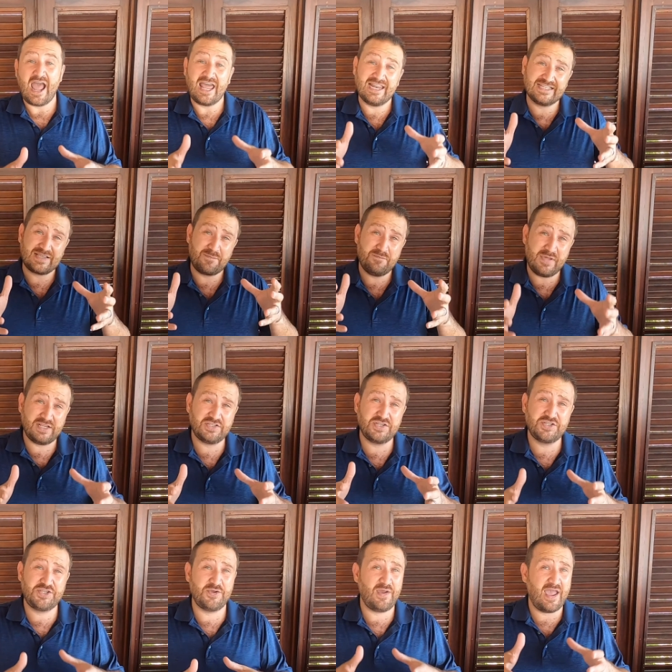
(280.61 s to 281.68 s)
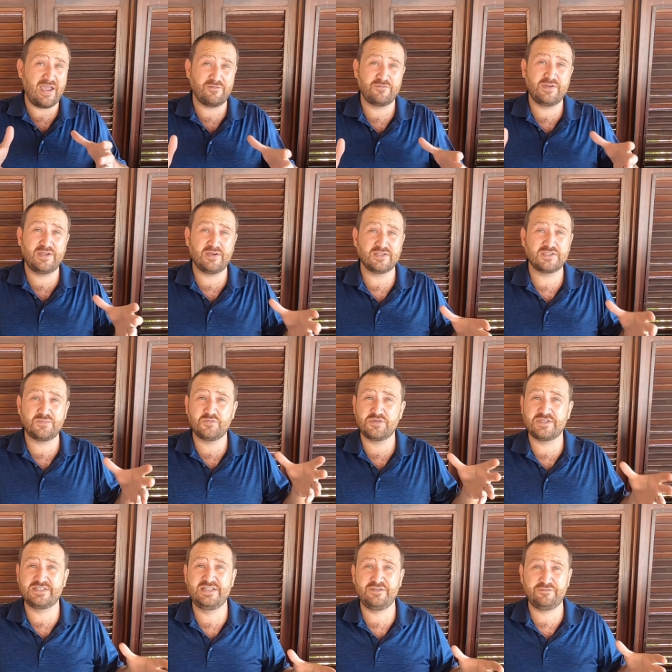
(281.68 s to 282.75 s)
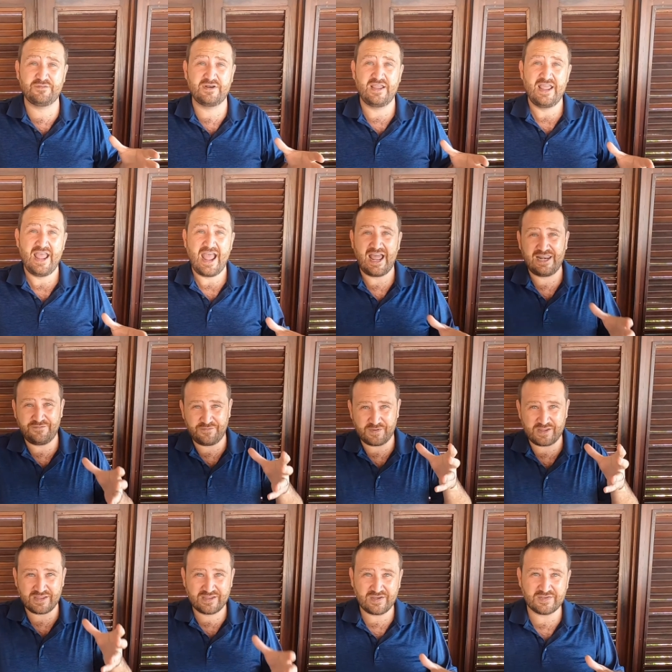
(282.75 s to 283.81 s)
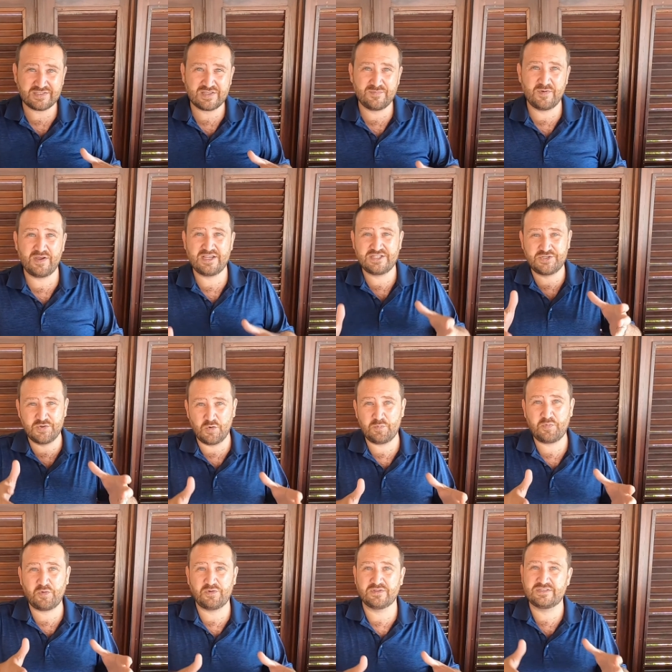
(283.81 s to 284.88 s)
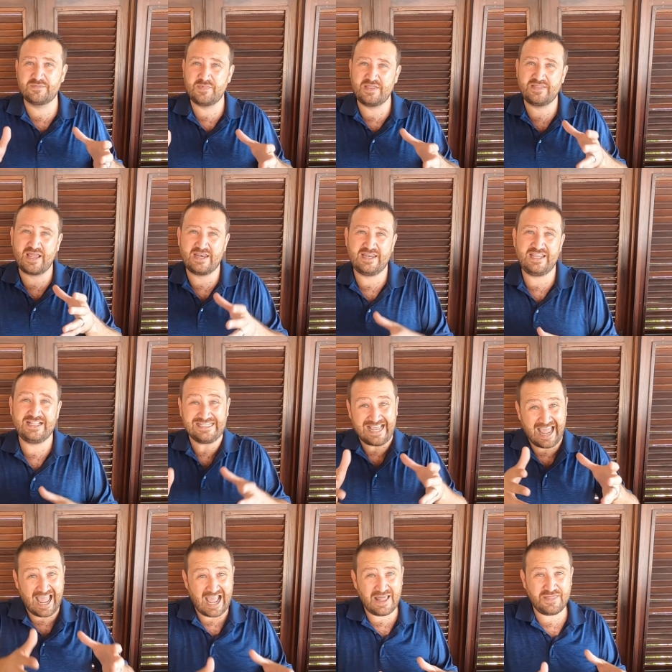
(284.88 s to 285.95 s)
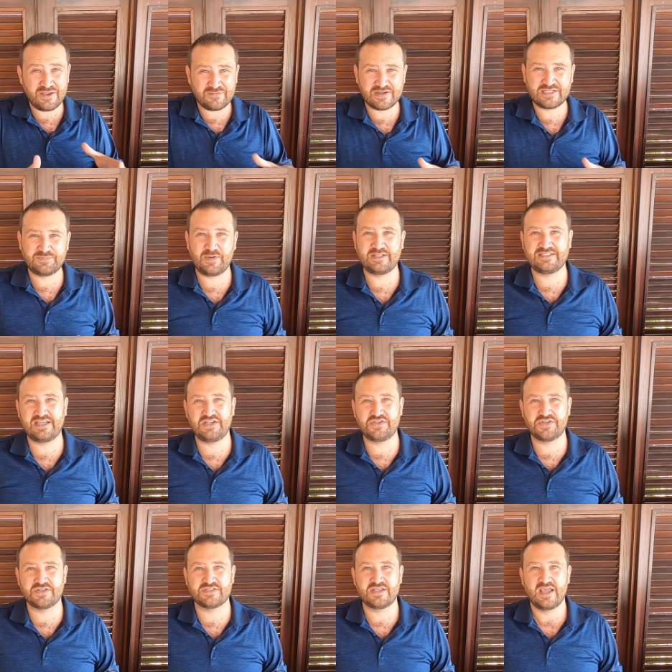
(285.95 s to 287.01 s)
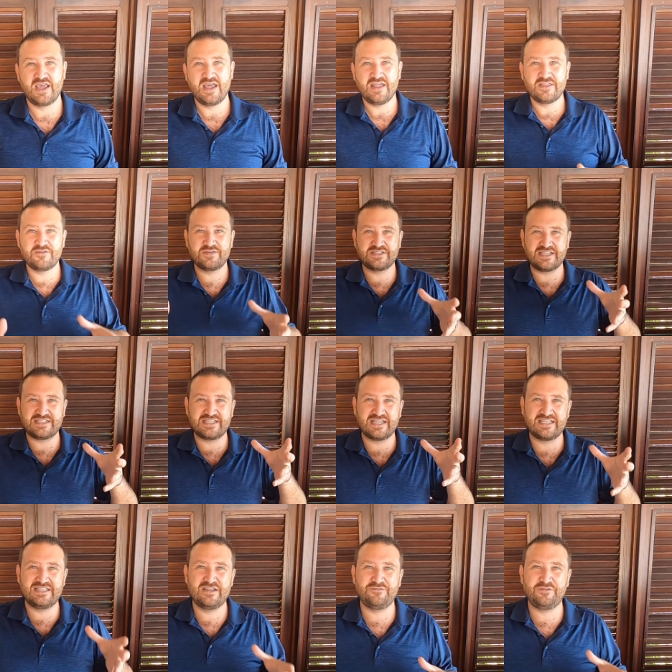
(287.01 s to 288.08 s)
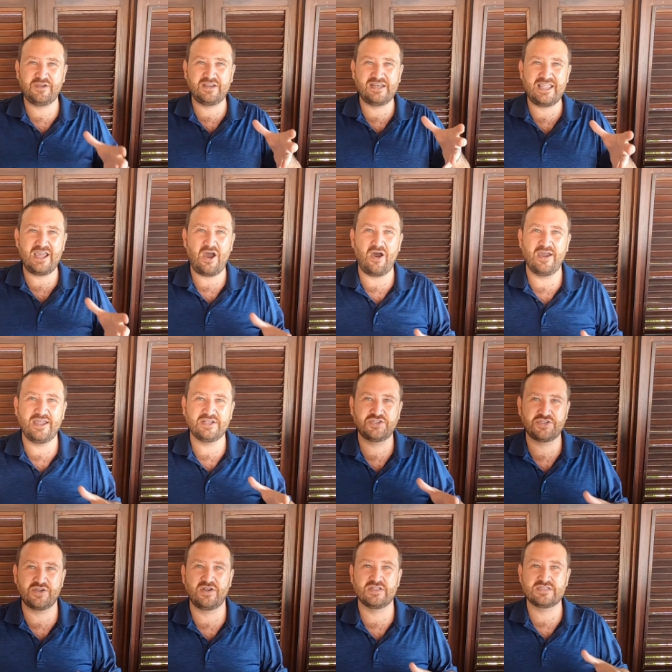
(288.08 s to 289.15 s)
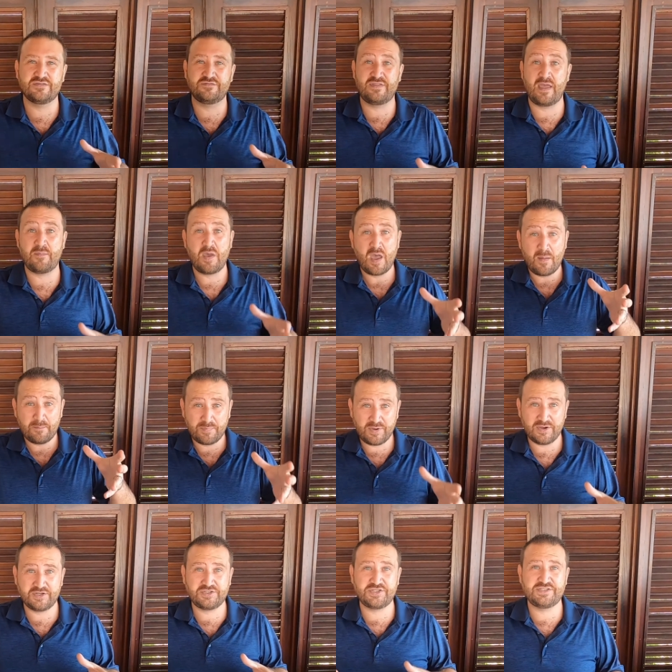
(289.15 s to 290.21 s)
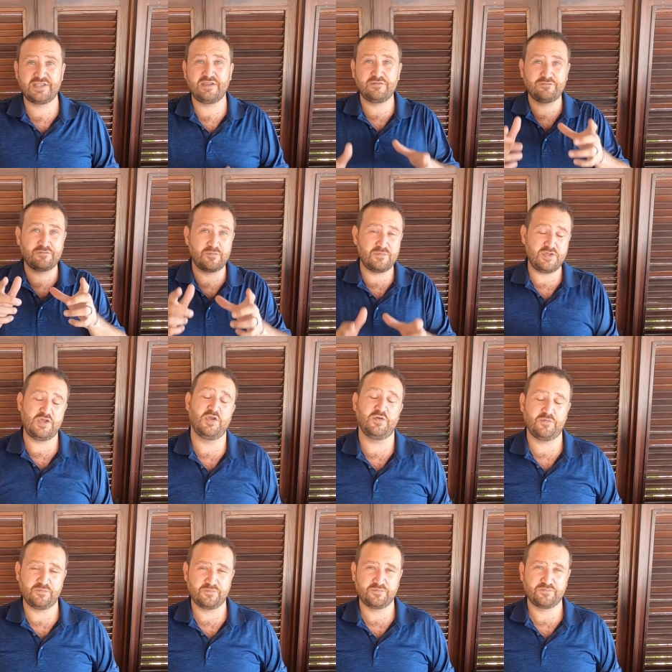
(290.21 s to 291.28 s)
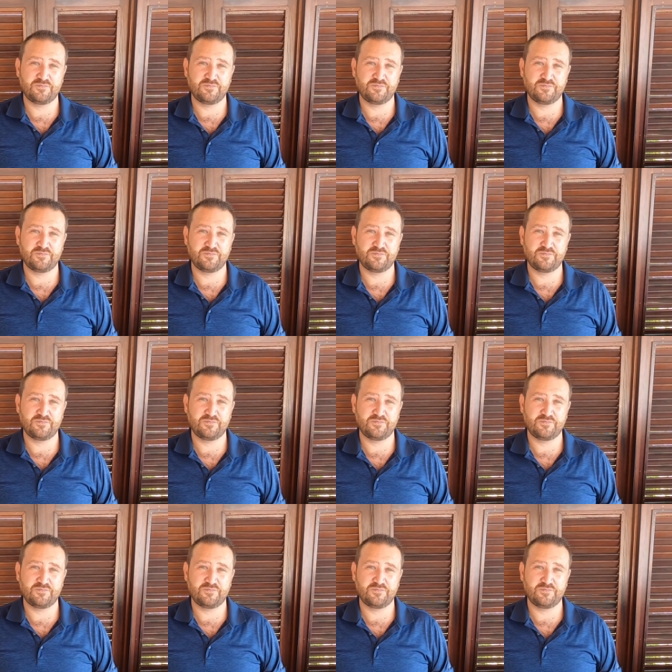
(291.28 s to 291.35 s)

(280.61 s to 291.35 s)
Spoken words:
And as I mentioned to you, every customer is different, and if you can customize your product to meet their needs and their expectations, there is a significantly higher chance of them purchasing from you.